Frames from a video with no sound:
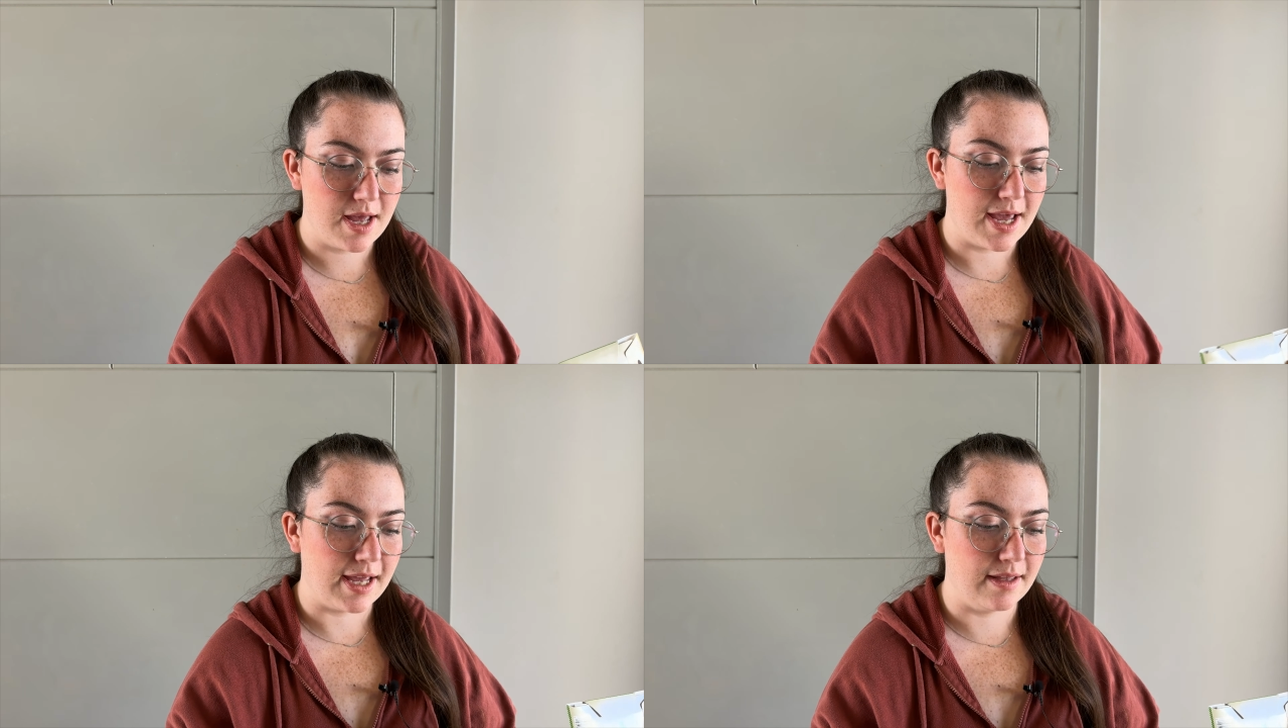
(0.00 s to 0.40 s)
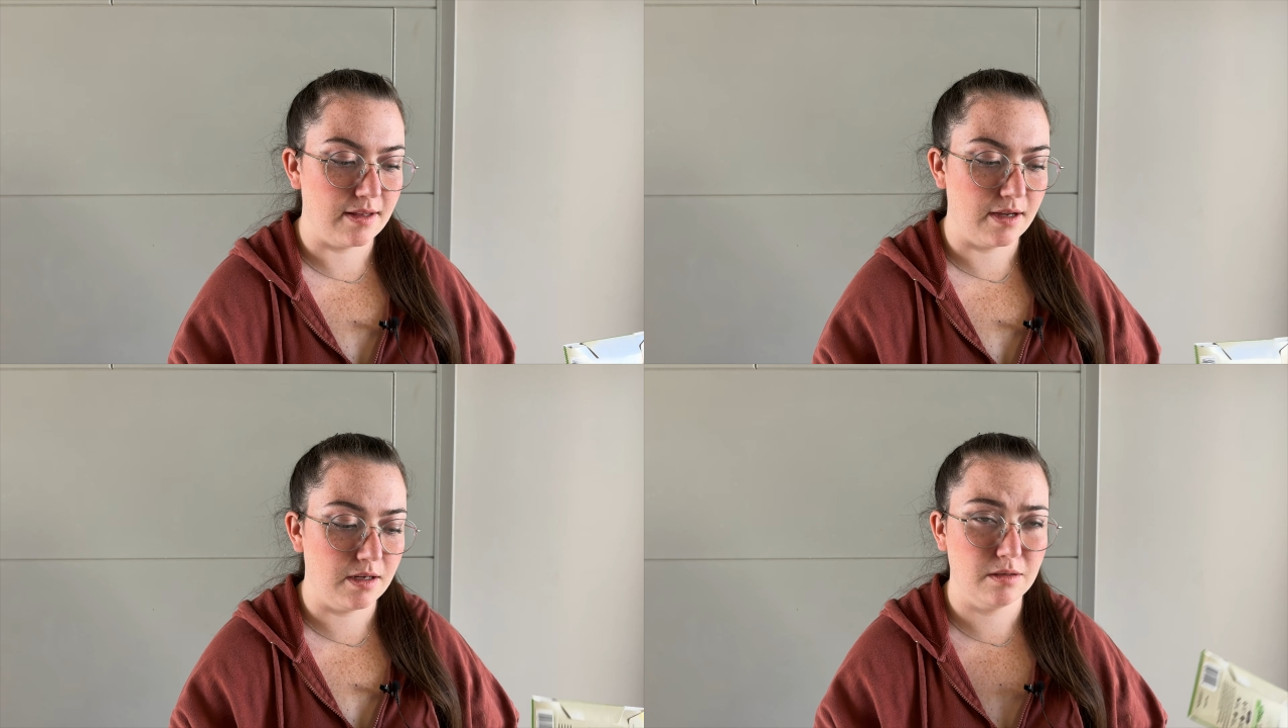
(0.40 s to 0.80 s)
and
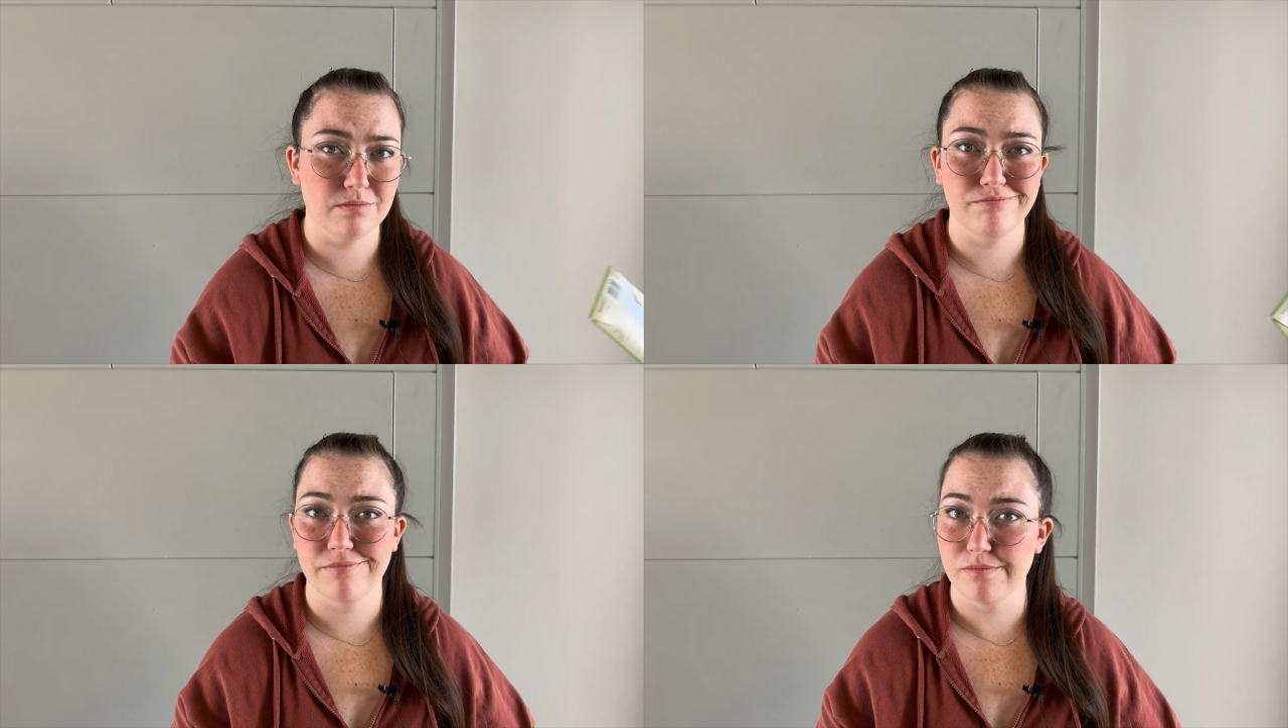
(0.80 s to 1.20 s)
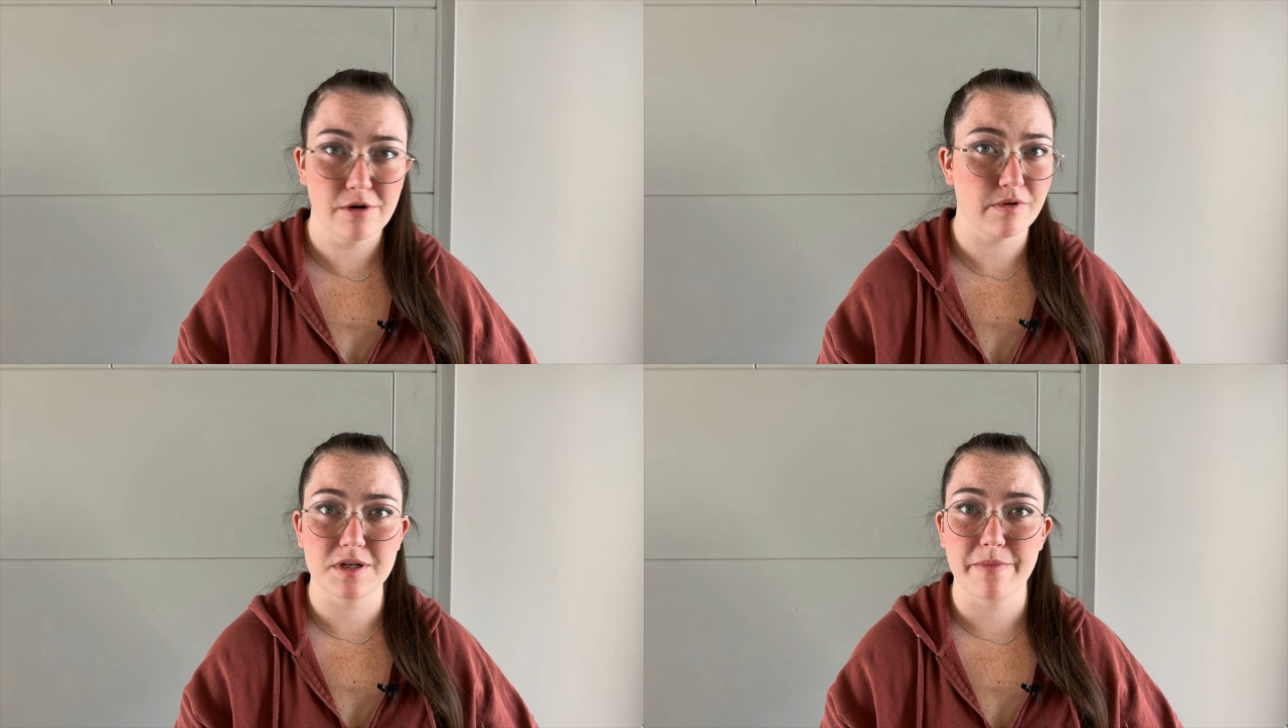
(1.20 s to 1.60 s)
then move
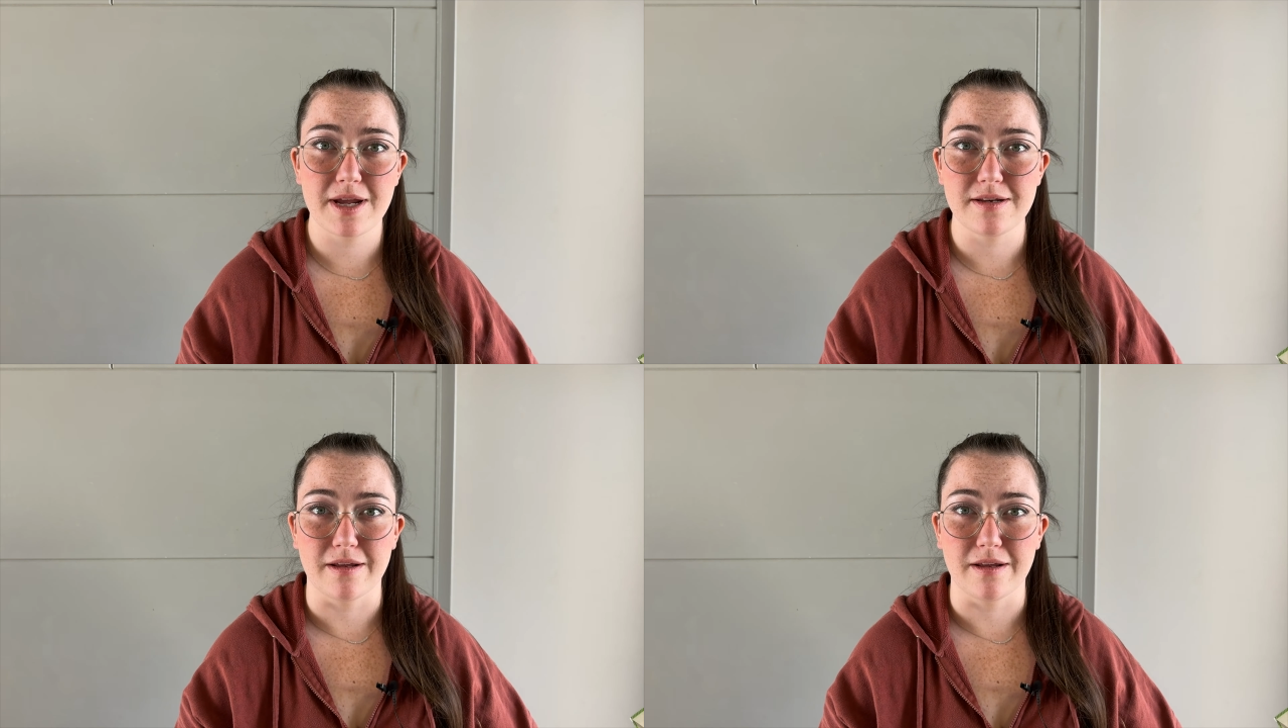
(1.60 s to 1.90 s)
on to painting.